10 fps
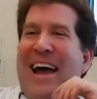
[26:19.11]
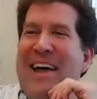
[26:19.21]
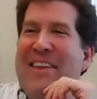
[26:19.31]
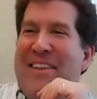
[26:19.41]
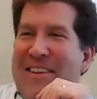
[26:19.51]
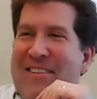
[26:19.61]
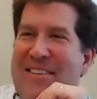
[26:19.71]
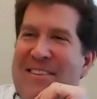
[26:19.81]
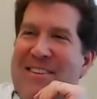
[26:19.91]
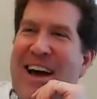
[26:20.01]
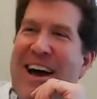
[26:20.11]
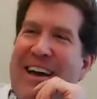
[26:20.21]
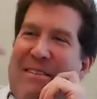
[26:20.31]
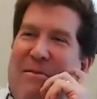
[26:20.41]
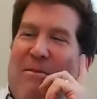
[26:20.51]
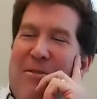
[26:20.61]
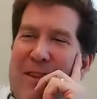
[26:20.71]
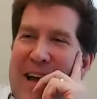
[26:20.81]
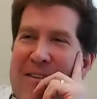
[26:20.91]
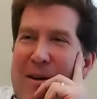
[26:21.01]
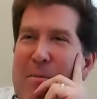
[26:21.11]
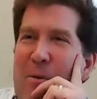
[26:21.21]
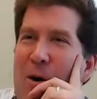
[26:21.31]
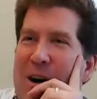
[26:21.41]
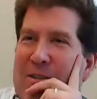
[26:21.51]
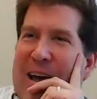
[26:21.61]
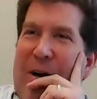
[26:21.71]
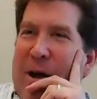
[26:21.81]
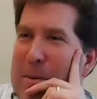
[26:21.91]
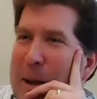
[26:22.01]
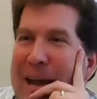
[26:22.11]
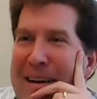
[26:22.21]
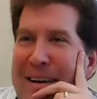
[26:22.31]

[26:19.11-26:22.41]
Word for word: And then this guy stands up and walks out on me.